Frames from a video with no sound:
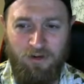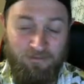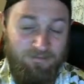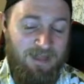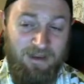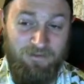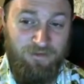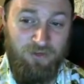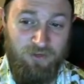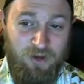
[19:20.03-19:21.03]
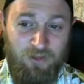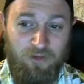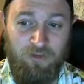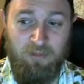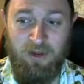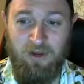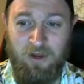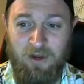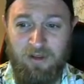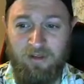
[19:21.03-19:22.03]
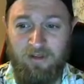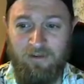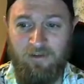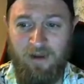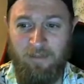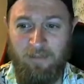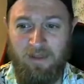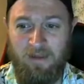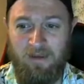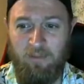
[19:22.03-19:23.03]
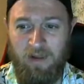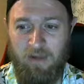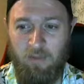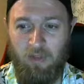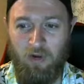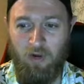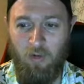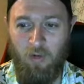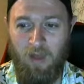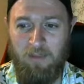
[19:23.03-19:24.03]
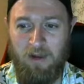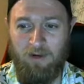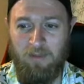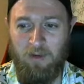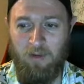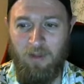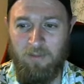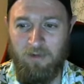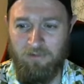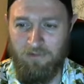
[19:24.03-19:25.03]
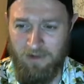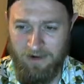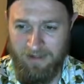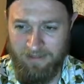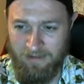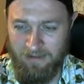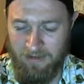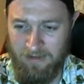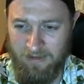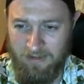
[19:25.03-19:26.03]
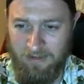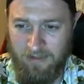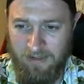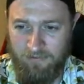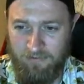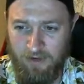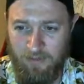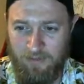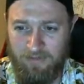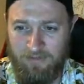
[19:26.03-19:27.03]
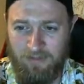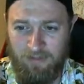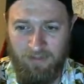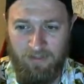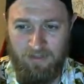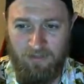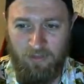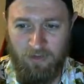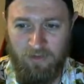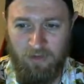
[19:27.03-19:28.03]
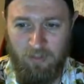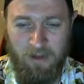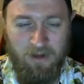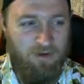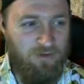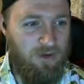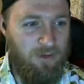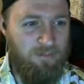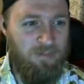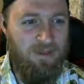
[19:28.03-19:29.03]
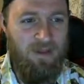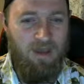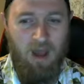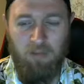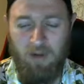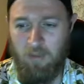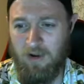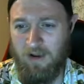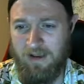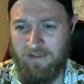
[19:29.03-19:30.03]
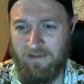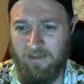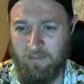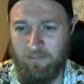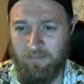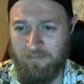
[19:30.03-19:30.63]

and like it feels good, it looks pretty good, right? but it would look a whole lot better and be a whole lot more fun, I think, if, you know, it looked a little better. So I'll probably work on getting some